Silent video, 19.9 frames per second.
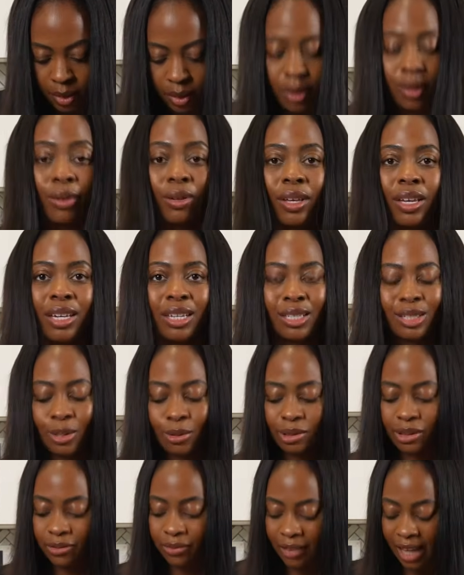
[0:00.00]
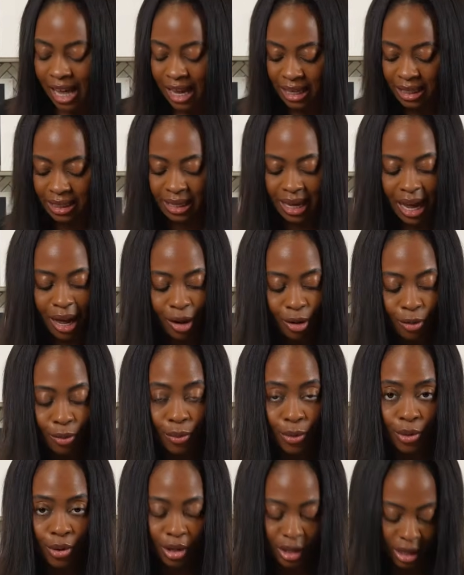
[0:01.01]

Okay, so it's flattened out more